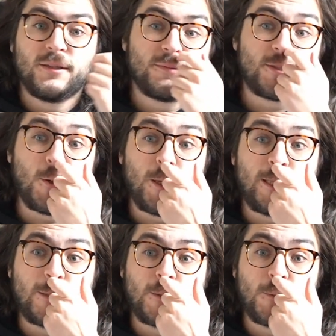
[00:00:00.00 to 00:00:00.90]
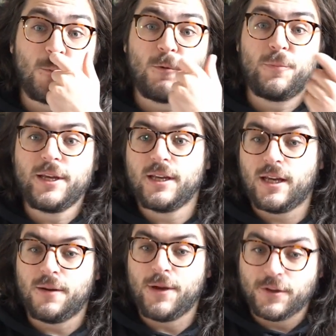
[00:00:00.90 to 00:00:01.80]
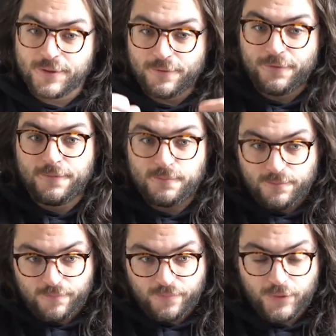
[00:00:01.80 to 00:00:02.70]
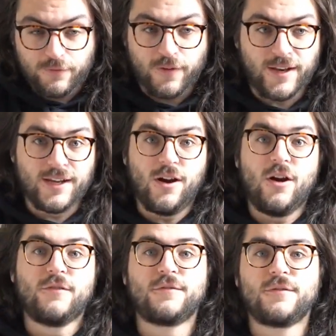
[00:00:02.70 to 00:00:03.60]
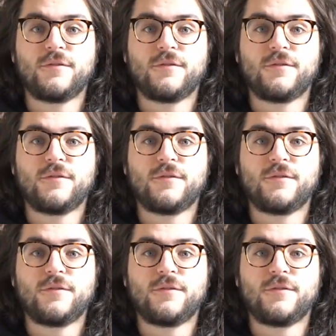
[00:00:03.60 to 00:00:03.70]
So there will be an amount of fending off